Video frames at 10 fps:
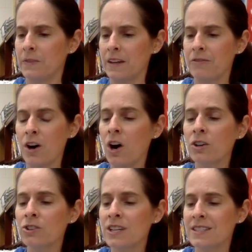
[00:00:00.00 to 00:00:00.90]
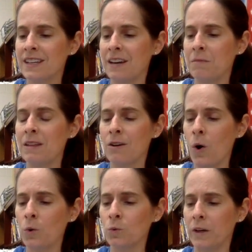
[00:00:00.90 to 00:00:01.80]
If the hunger doesn't get me, the
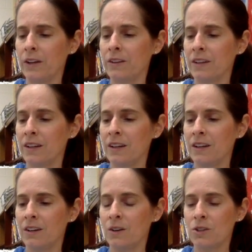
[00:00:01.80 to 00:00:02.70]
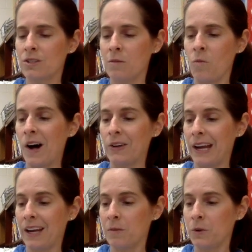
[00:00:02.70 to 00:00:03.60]
cold will. Or some wild
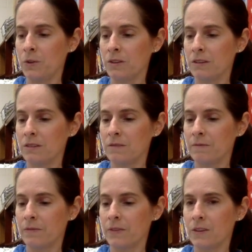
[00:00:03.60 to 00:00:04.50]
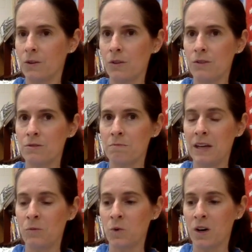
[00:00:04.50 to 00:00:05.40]
animal. Or those
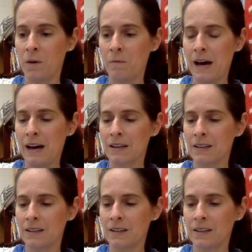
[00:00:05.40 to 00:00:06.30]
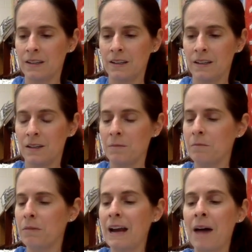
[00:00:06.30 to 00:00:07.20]
men will come back.
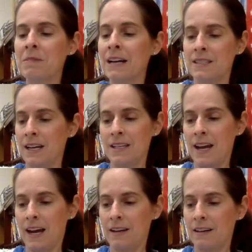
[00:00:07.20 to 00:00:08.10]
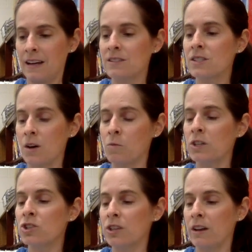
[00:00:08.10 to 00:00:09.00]
But I'm not dead yet, and
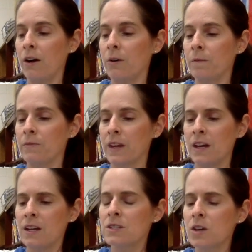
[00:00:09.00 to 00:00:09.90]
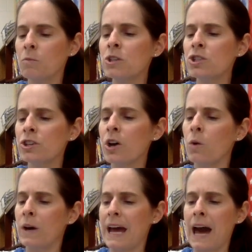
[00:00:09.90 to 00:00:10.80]
someone should know. Someone should
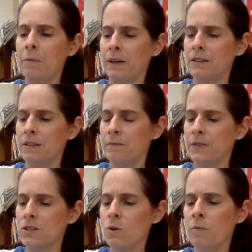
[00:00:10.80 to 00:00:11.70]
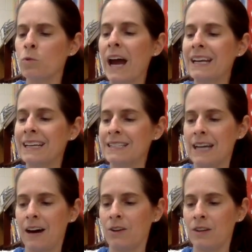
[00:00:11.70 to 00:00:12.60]
know what happened. So I'm writing it
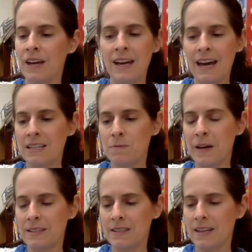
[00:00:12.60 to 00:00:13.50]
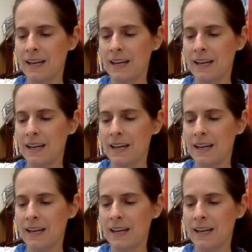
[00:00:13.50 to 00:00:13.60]
down as best as